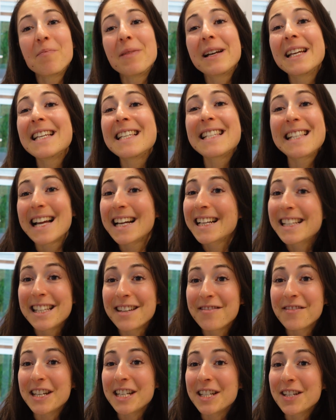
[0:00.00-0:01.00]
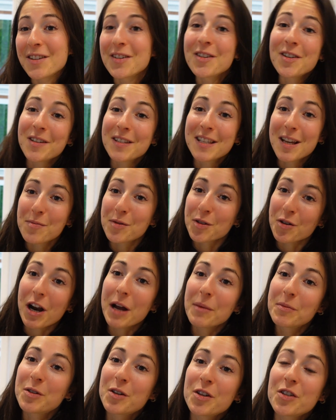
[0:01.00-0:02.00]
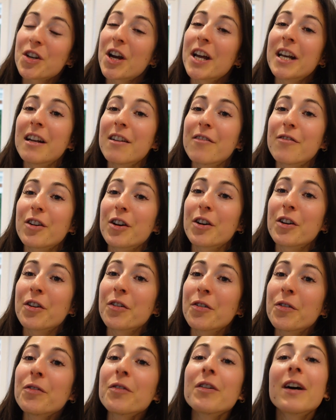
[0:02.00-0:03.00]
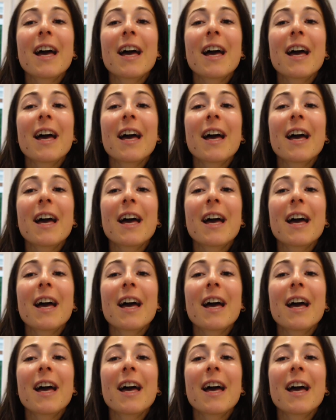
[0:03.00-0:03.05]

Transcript: Please like the video, subscribe to the channel if you're new,